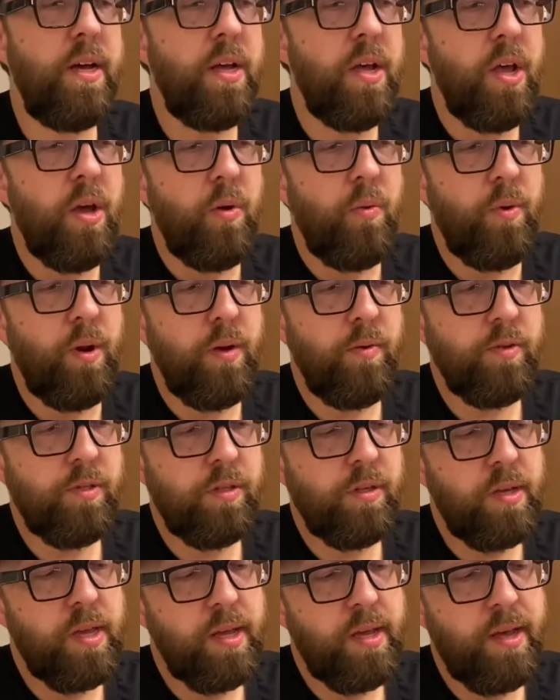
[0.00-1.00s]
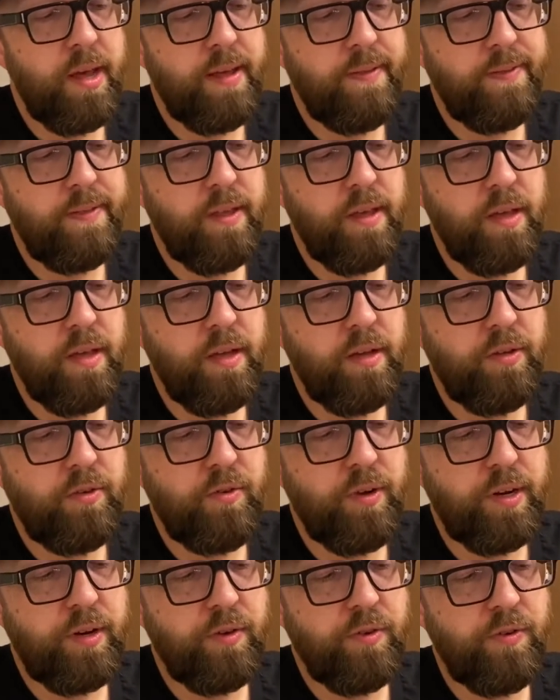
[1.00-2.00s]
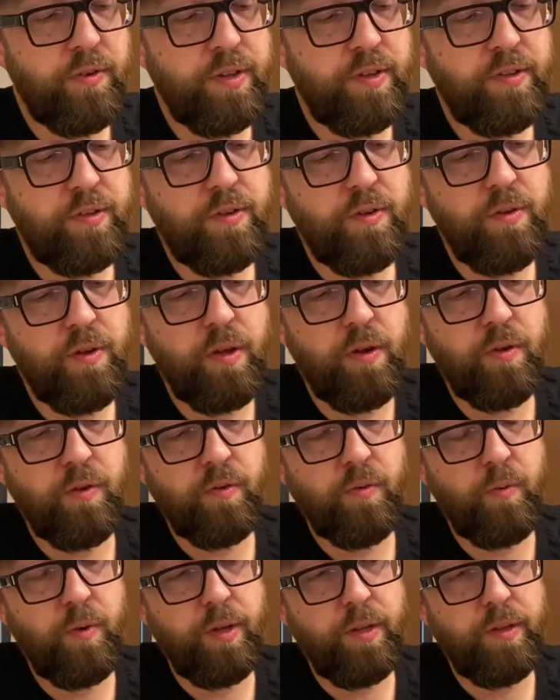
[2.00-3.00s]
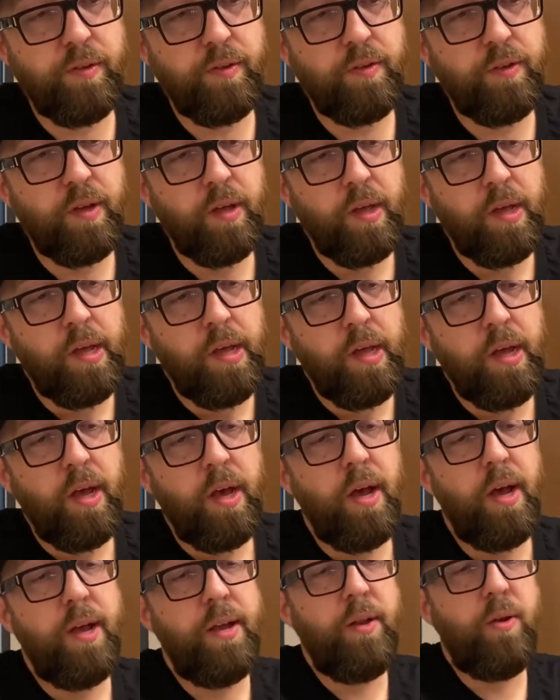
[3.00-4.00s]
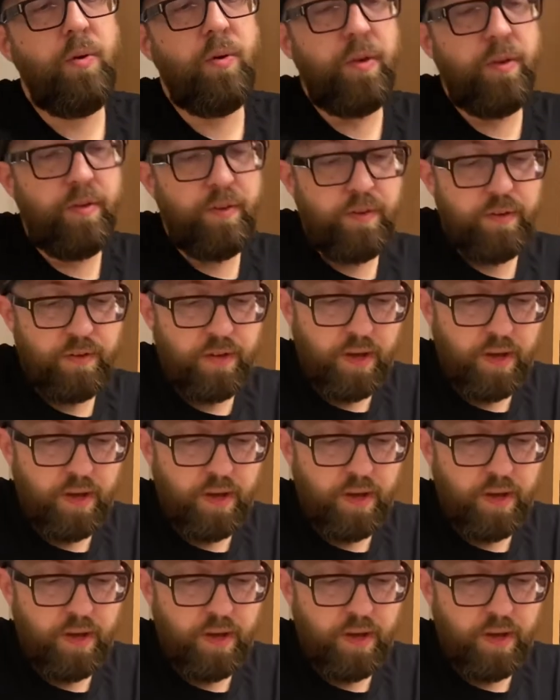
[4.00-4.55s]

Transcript: when I was looking at the Trick or Treat Studios ones, I noticed